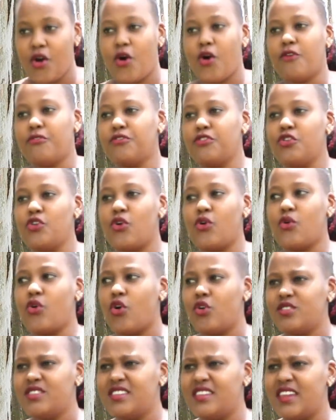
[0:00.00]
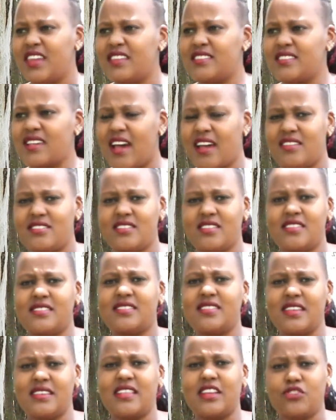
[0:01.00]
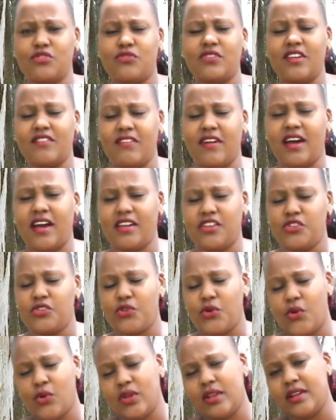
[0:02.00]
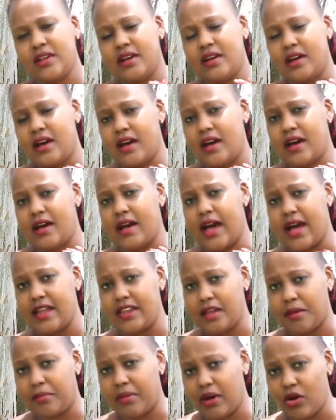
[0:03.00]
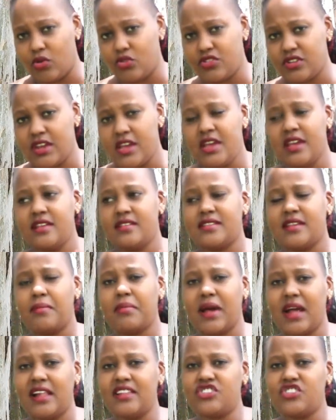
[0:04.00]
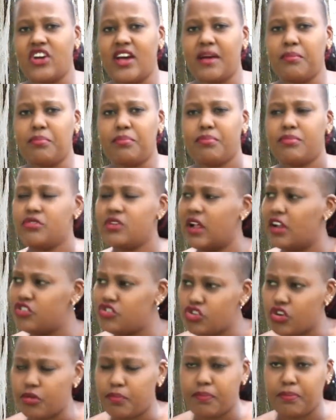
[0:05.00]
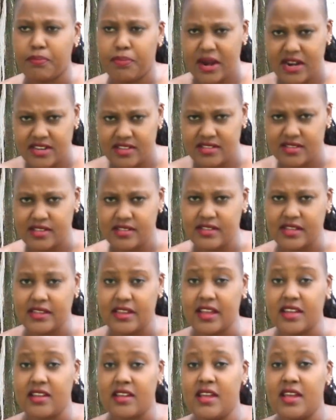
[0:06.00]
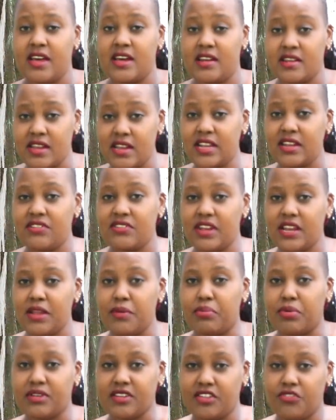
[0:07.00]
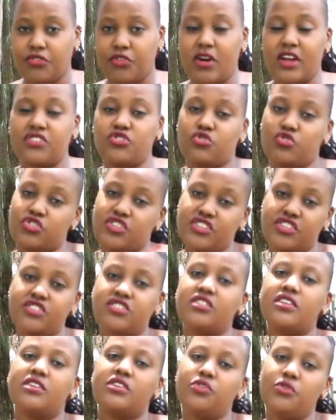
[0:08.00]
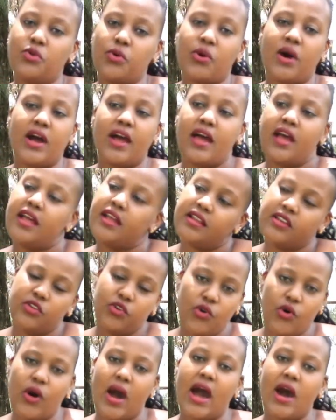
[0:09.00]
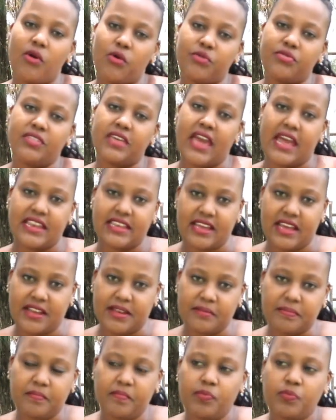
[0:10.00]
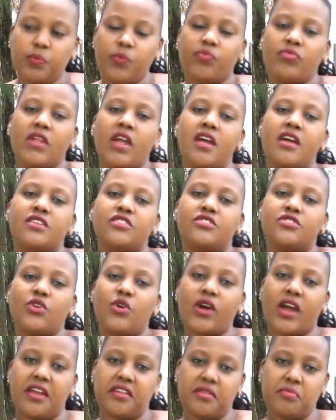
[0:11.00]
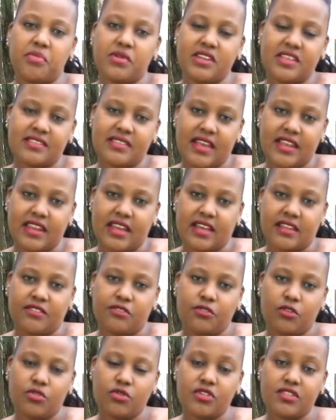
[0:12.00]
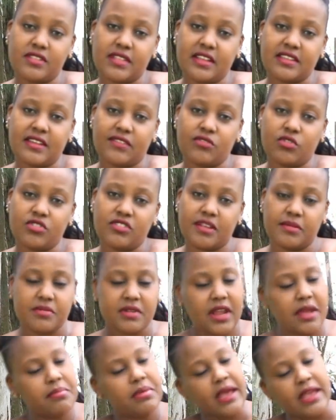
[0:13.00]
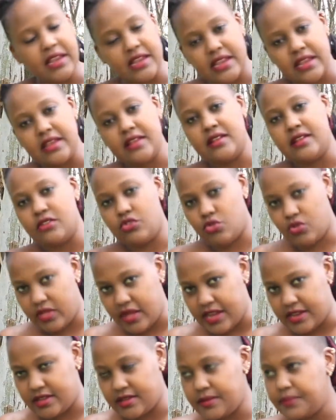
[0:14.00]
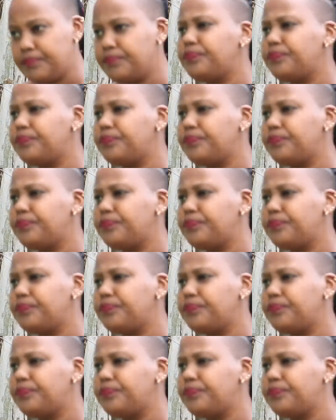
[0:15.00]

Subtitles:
of, continents, countries, things that you've never, heard about, some cultural practices that are really important for us to just, know how they are done. So karibuni sana. For those that have not subscribed, kindly do that.